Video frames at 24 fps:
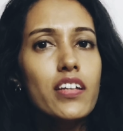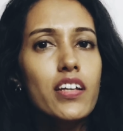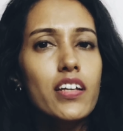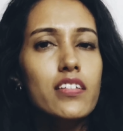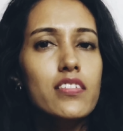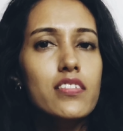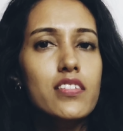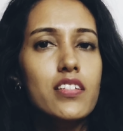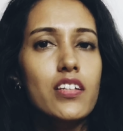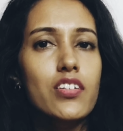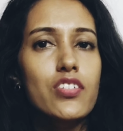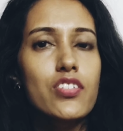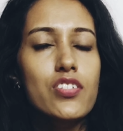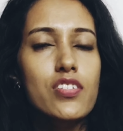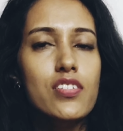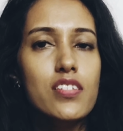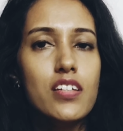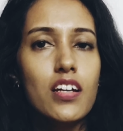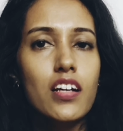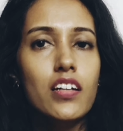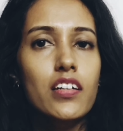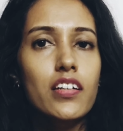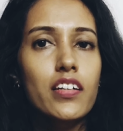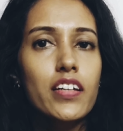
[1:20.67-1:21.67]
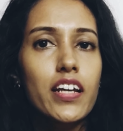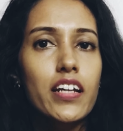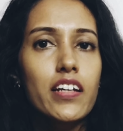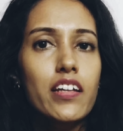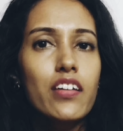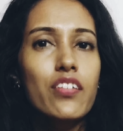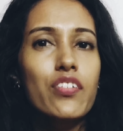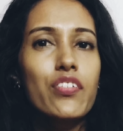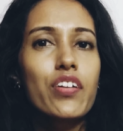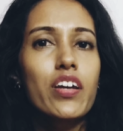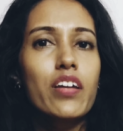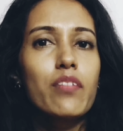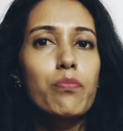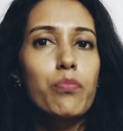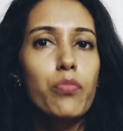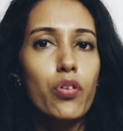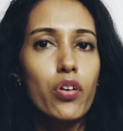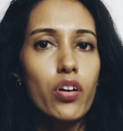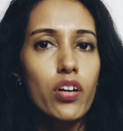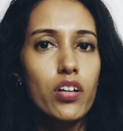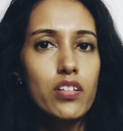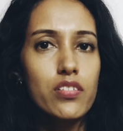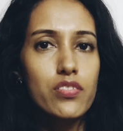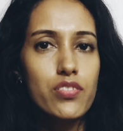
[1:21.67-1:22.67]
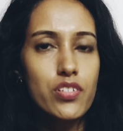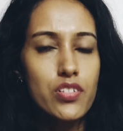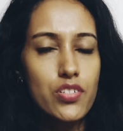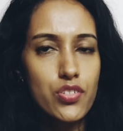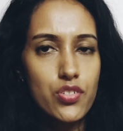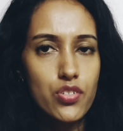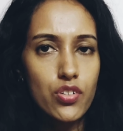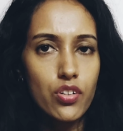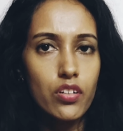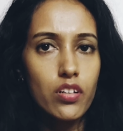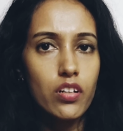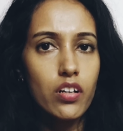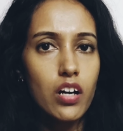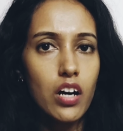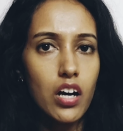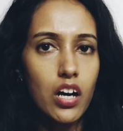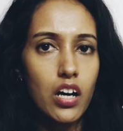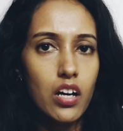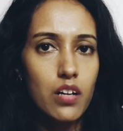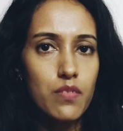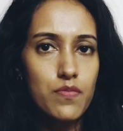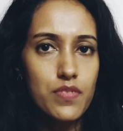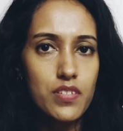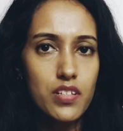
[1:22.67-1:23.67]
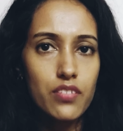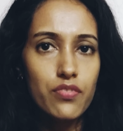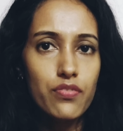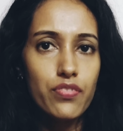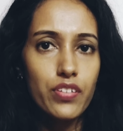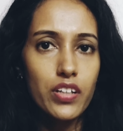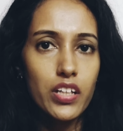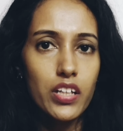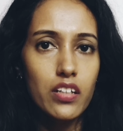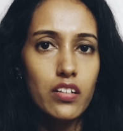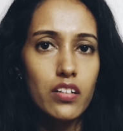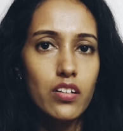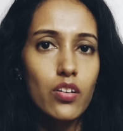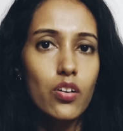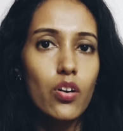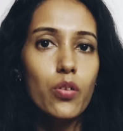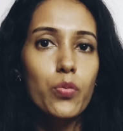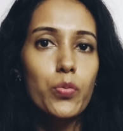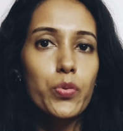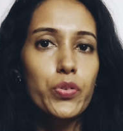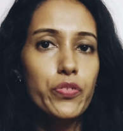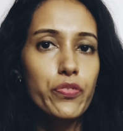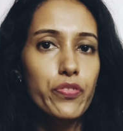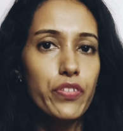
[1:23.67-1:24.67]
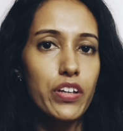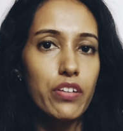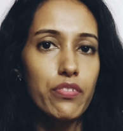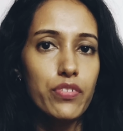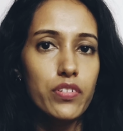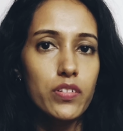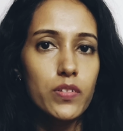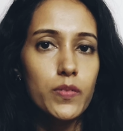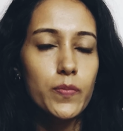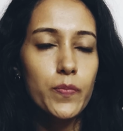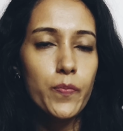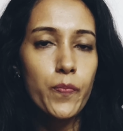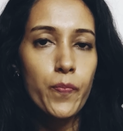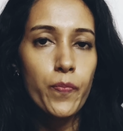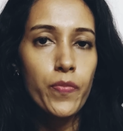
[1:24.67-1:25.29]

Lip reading: next day, she started getting red boils just on her arms and feet along with fever.